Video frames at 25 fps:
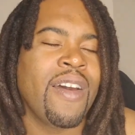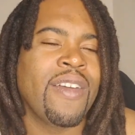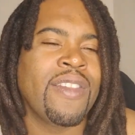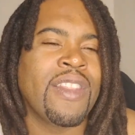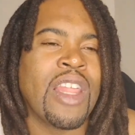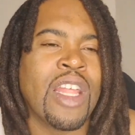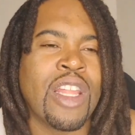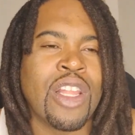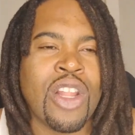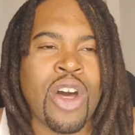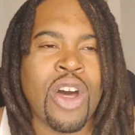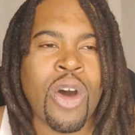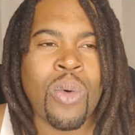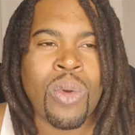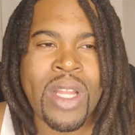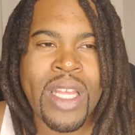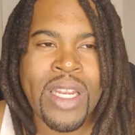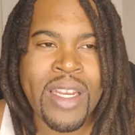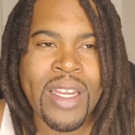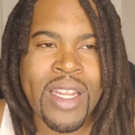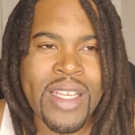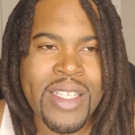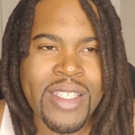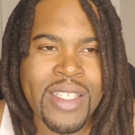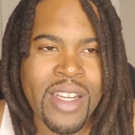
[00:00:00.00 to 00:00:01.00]
the
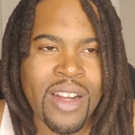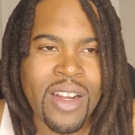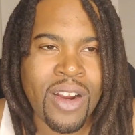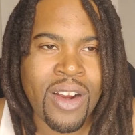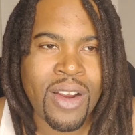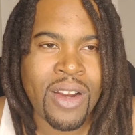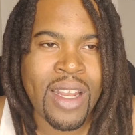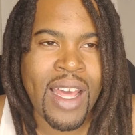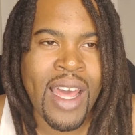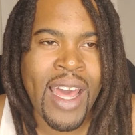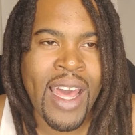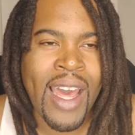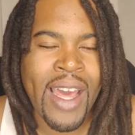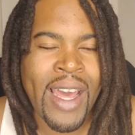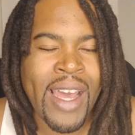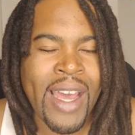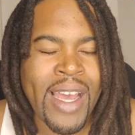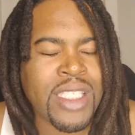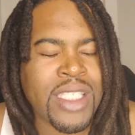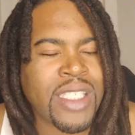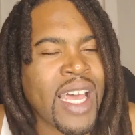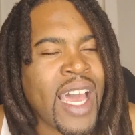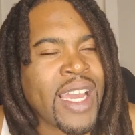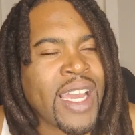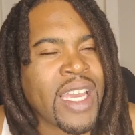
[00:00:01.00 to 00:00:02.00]
loneliness in her
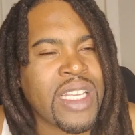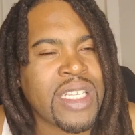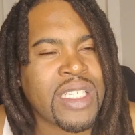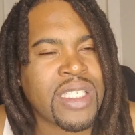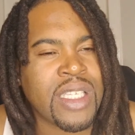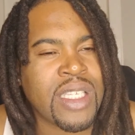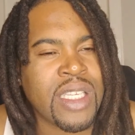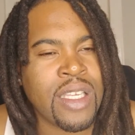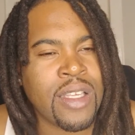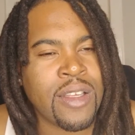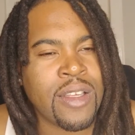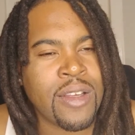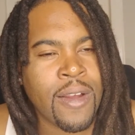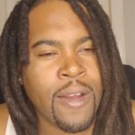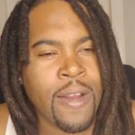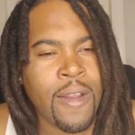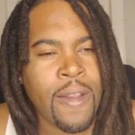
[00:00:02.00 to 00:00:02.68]
eyes. I could see